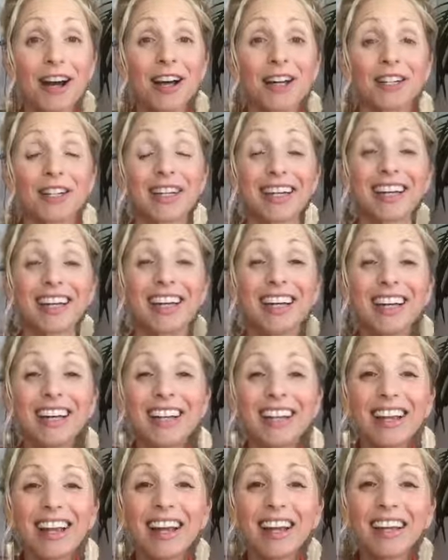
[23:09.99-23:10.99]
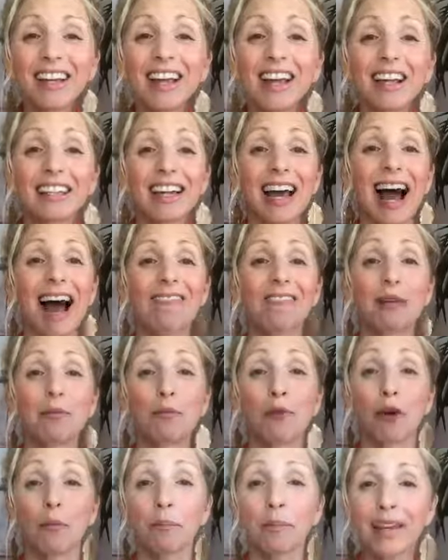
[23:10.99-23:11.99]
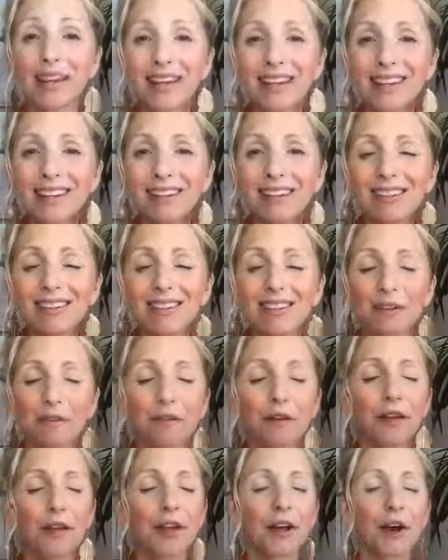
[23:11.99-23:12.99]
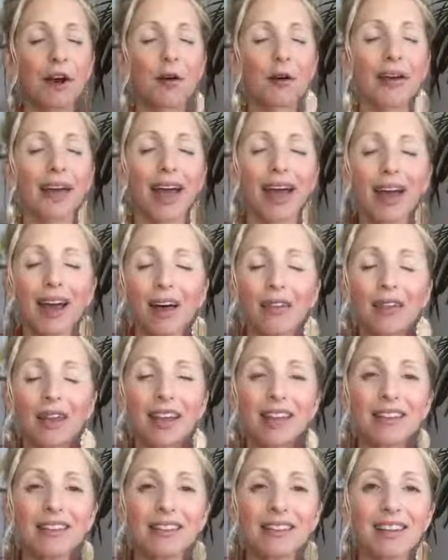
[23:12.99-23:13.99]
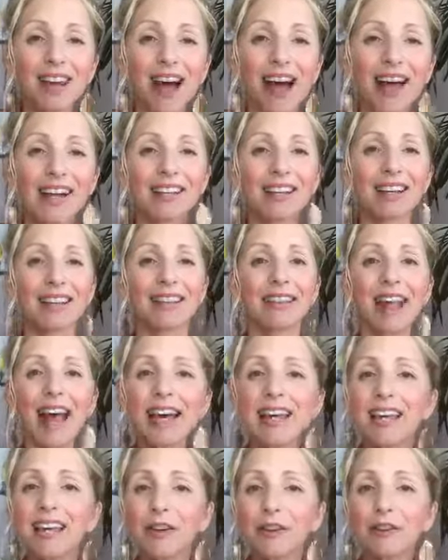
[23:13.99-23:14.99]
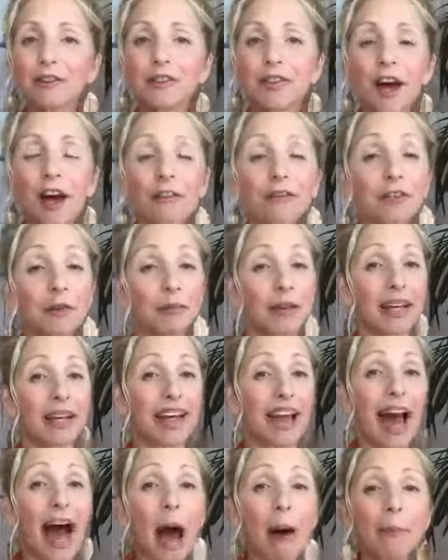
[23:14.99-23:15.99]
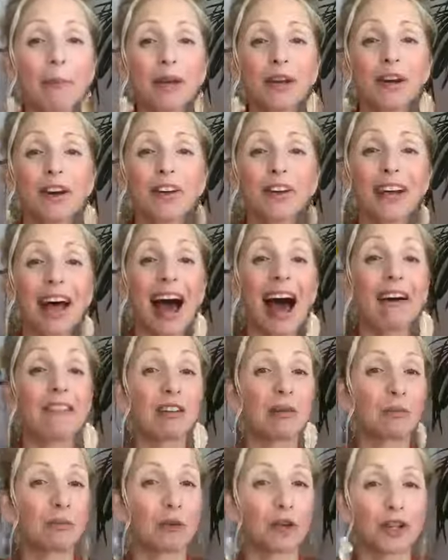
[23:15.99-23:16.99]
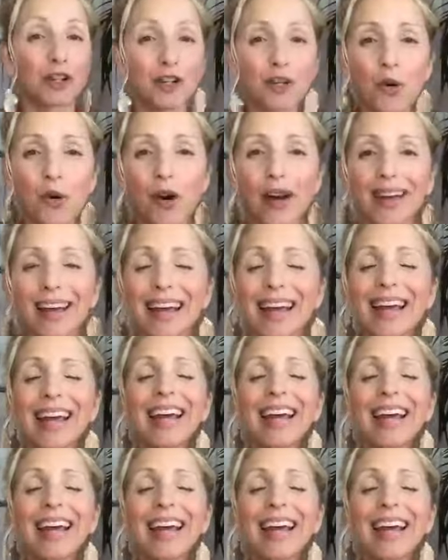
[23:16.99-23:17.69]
to healing, to having more peace, to feeling okay on the inside, to liking yourself, to being happier, to having more joy.